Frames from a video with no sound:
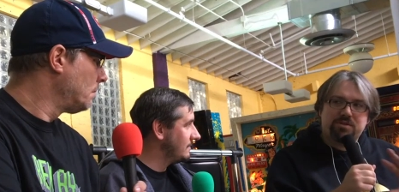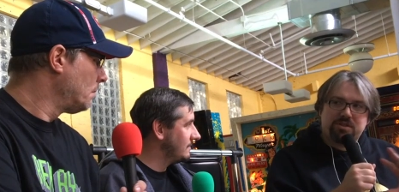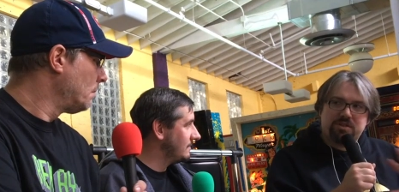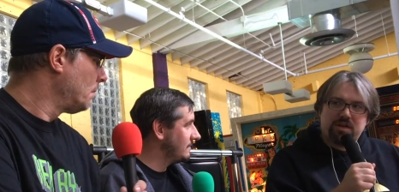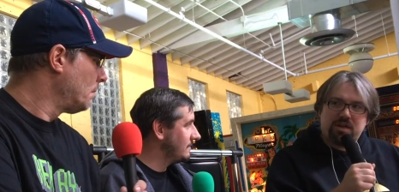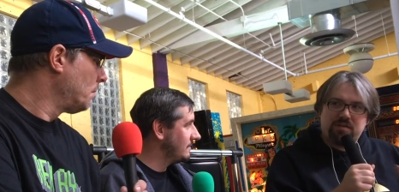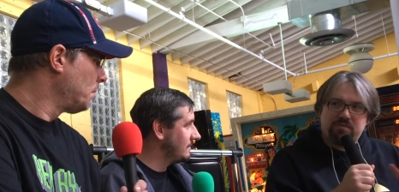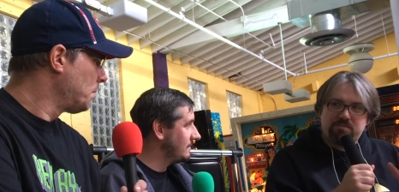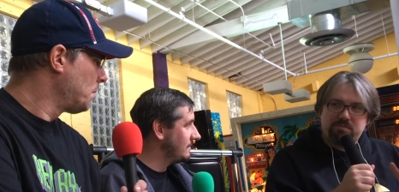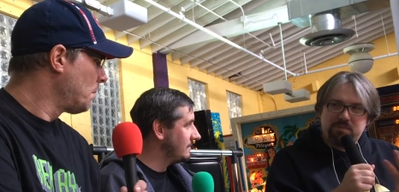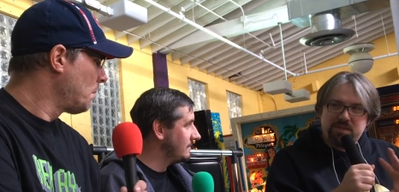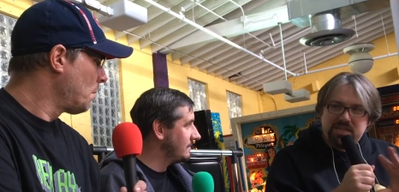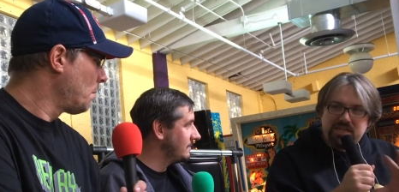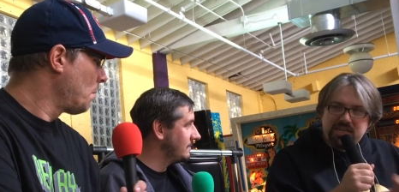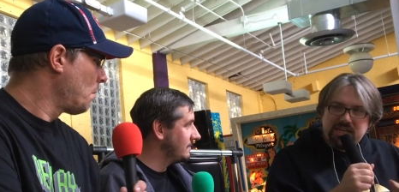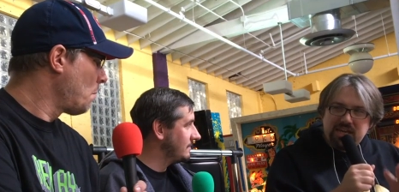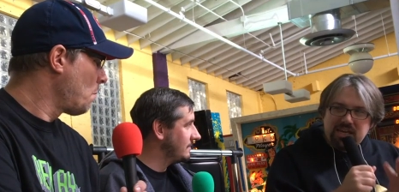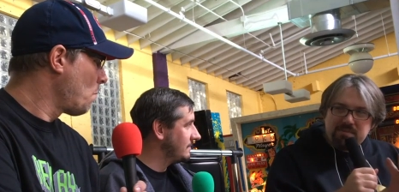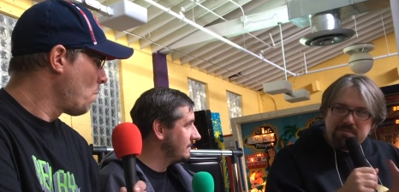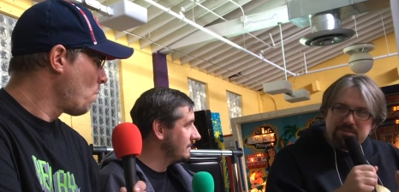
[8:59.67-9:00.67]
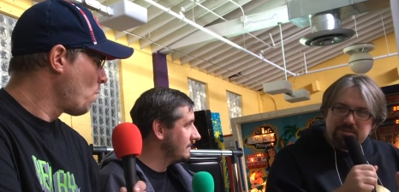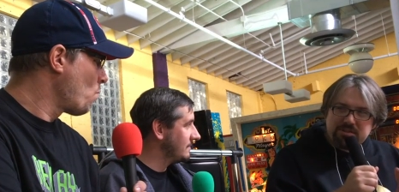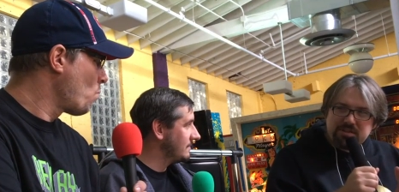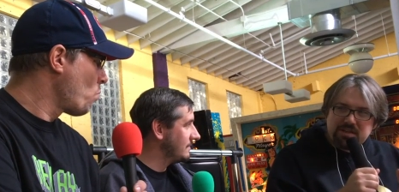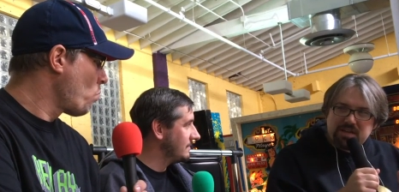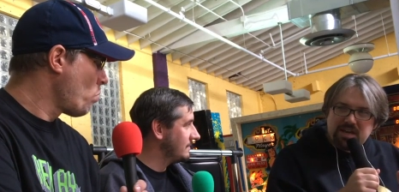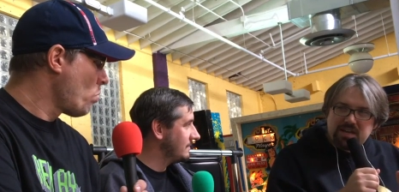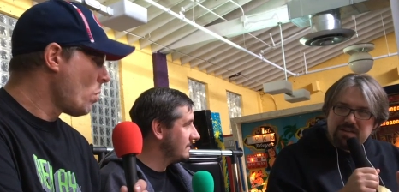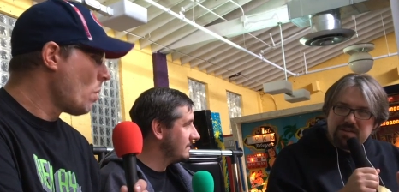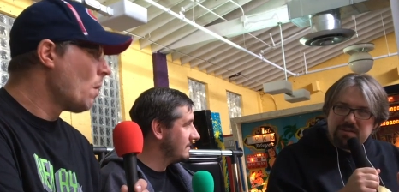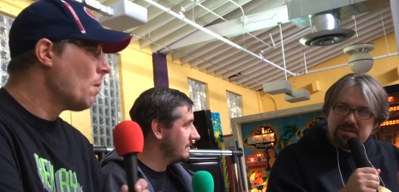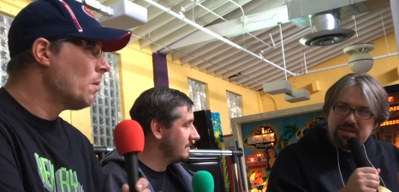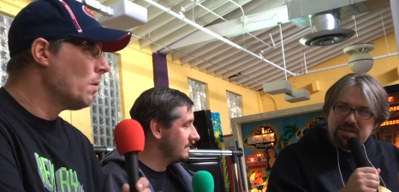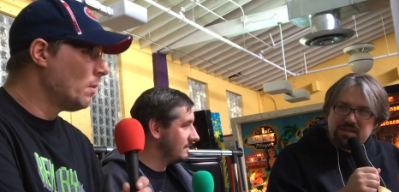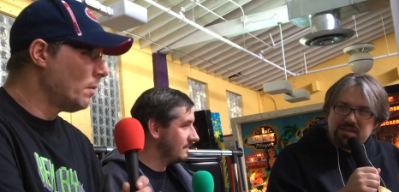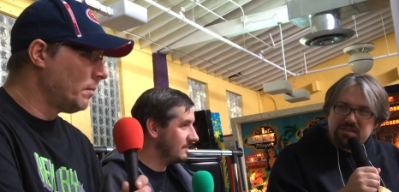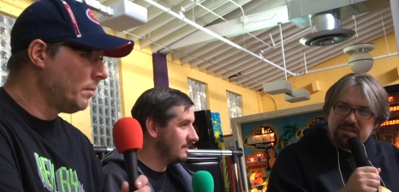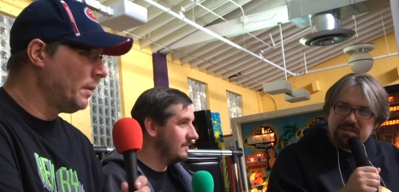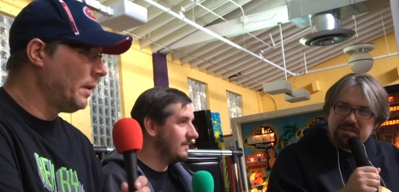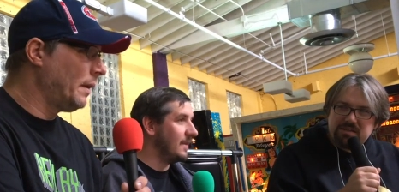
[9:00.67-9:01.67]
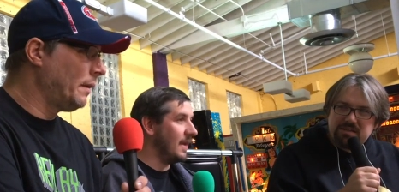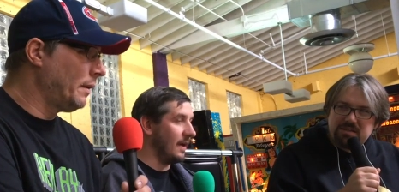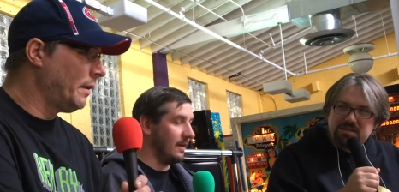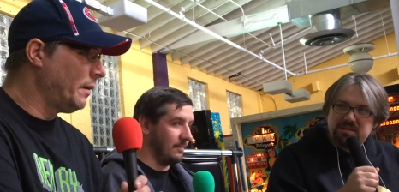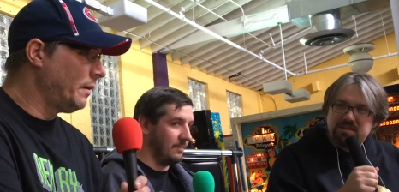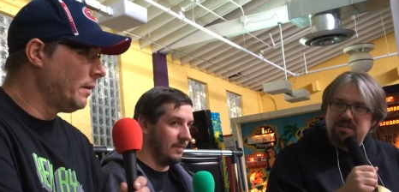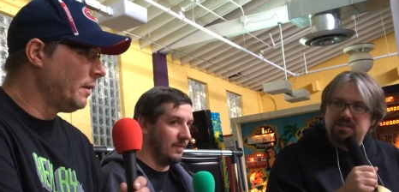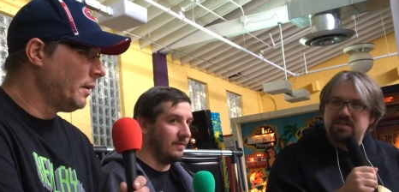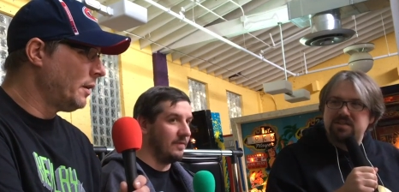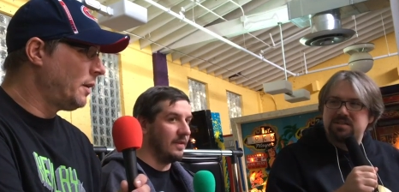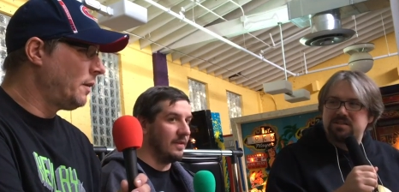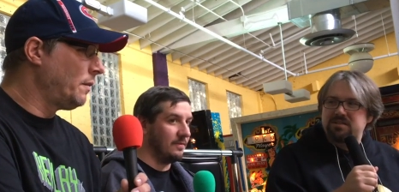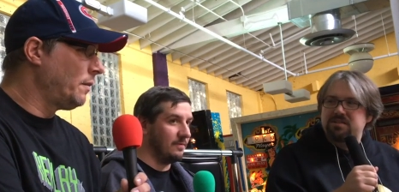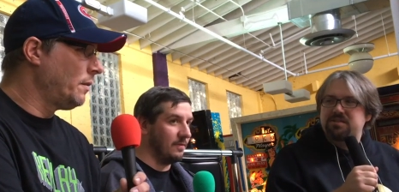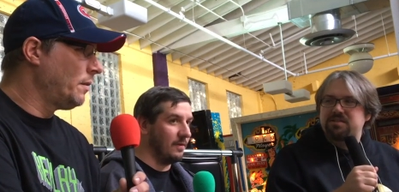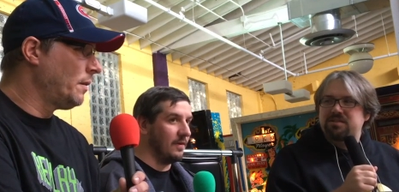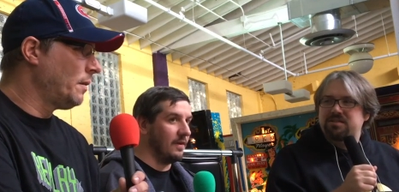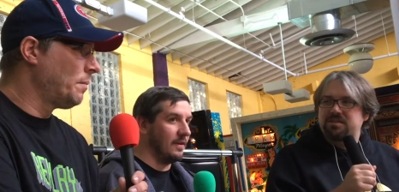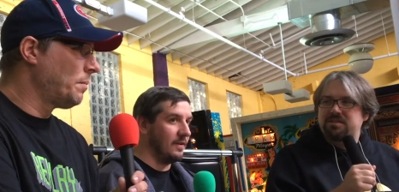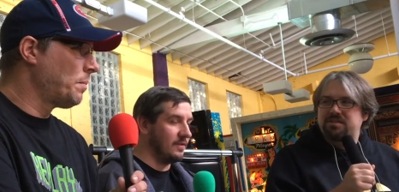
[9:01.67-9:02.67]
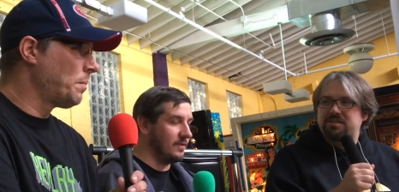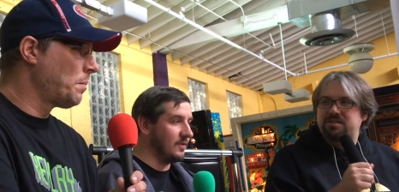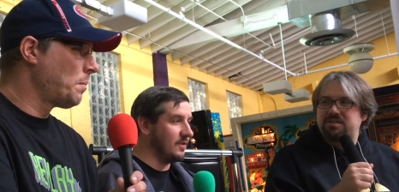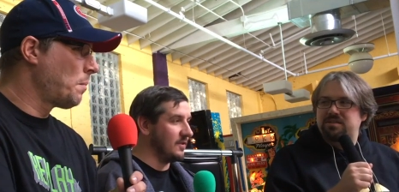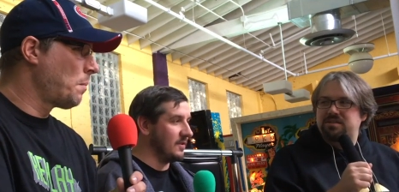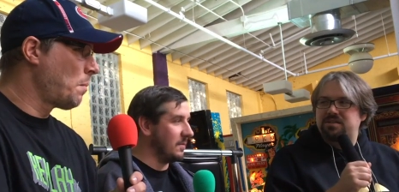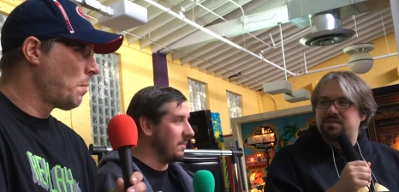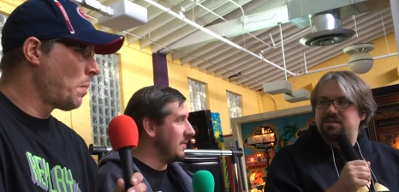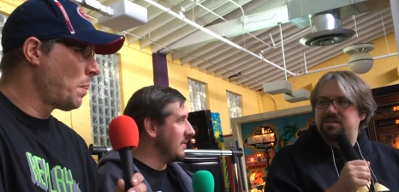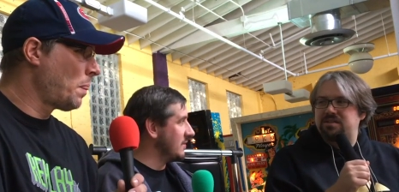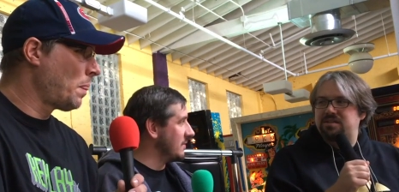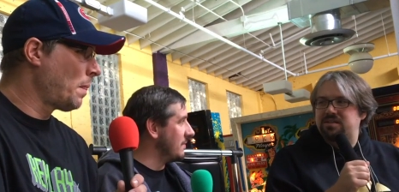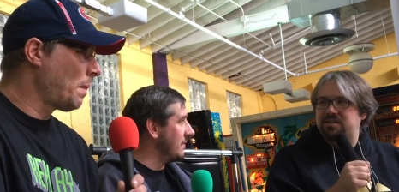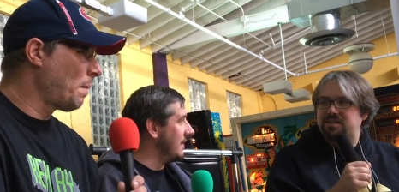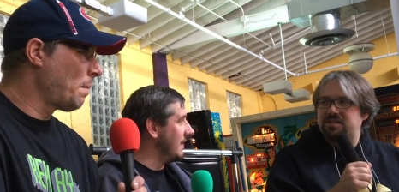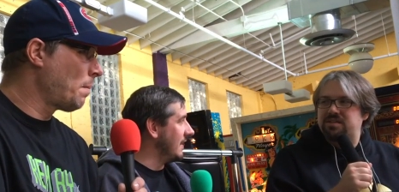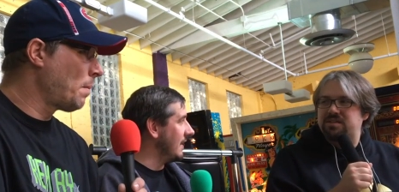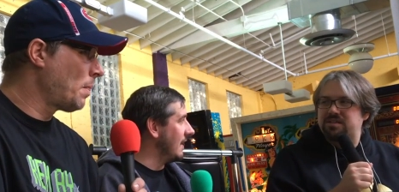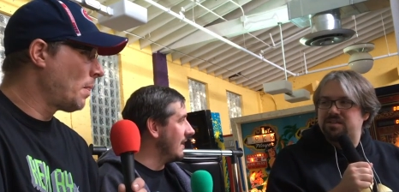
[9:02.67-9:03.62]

Speaker 1: where it's a lot of mini games kind of thing. Yeah,
Speaker 2: yeah. It, it, it's just a bunch of mini